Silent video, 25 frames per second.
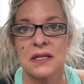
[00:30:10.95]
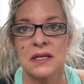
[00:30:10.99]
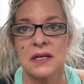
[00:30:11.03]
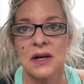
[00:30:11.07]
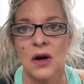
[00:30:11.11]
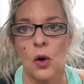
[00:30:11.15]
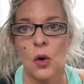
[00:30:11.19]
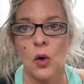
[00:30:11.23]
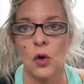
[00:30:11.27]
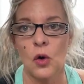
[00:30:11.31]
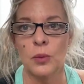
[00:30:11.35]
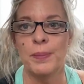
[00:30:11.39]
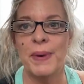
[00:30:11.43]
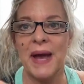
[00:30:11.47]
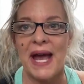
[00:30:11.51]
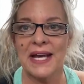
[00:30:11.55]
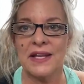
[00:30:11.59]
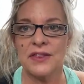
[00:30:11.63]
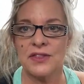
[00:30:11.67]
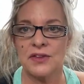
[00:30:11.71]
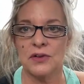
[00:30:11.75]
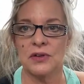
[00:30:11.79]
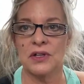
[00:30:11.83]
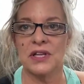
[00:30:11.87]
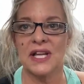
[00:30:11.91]
hold back
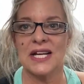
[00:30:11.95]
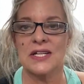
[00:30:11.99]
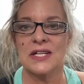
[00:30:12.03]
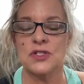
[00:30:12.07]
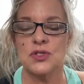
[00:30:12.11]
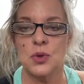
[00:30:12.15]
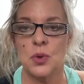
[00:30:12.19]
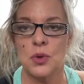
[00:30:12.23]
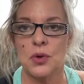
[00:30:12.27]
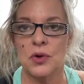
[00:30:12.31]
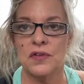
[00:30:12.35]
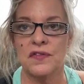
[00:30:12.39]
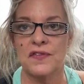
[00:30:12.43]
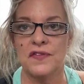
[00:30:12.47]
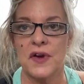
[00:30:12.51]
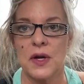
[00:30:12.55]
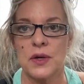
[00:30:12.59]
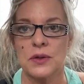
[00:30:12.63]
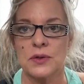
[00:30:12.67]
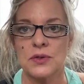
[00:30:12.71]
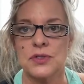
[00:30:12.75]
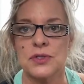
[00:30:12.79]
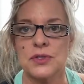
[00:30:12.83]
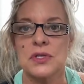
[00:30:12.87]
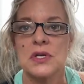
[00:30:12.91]
their electoral
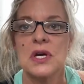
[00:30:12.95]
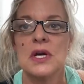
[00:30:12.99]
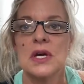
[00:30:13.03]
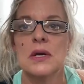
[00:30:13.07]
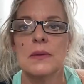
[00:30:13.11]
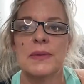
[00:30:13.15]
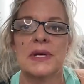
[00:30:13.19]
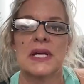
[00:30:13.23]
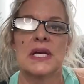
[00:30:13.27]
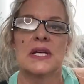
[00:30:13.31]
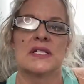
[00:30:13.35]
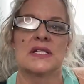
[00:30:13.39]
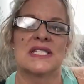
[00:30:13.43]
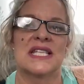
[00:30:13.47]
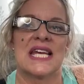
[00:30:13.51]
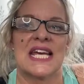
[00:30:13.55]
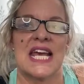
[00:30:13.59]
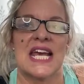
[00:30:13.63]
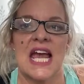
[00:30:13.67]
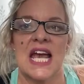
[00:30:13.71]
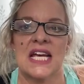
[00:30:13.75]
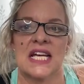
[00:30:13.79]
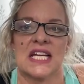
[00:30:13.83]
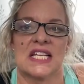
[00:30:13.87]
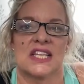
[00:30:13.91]
votes because they
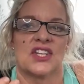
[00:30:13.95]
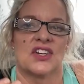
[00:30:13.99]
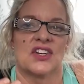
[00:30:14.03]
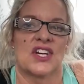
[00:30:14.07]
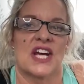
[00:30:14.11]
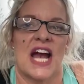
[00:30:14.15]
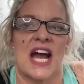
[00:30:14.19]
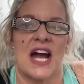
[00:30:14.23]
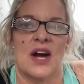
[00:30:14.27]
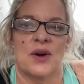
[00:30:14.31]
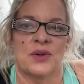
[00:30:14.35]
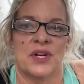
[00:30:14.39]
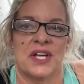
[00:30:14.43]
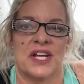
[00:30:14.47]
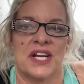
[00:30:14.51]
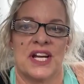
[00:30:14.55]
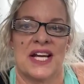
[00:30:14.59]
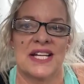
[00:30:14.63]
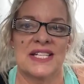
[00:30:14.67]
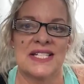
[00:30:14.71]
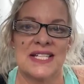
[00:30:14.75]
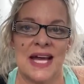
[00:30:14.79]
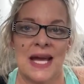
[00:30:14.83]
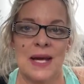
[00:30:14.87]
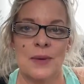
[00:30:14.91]
can't get their count in on
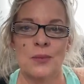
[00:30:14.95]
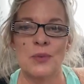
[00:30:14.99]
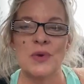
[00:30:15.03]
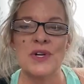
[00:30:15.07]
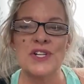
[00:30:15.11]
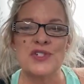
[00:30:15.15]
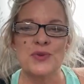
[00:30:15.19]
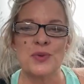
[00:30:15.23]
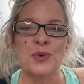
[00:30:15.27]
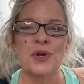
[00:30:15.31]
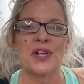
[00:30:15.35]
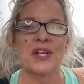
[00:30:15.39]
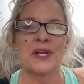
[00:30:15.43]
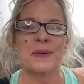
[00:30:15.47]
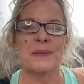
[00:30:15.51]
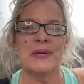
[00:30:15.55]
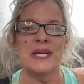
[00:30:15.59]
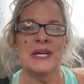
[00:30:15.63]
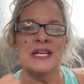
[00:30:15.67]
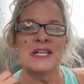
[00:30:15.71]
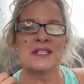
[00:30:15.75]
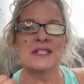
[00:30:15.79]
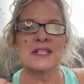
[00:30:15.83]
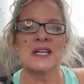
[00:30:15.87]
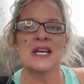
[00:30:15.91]
time, which really
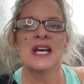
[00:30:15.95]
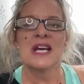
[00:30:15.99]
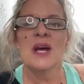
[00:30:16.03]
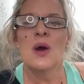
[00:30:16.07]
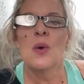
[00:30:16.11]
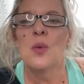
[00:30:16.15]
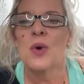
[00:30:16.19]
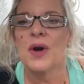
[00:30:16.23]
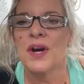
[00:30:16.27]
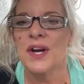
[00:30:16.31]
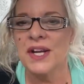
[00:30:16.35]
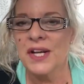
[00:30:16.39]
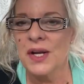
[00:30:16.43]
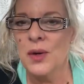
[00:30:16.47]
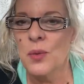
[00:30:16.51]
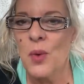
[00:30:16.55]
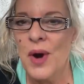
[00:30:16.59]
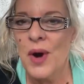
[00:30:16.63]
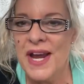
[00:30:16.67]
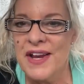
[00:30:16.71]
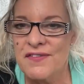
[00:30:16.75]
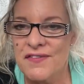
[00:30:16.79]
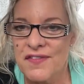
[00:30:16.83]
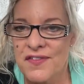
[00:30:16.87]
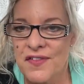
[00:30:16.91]
means we're going to
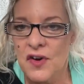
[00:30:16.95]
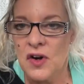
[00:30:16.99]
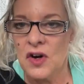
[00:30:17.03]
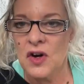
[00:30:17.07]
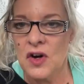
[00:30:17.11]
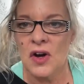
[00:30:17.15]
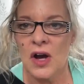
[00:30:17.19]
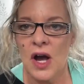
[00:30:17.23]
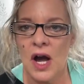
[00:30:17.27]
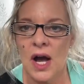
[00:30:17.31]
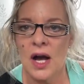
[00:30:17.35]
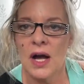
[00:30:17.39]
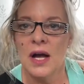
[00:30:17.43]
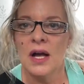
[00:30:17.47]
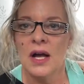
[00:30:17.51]
wait for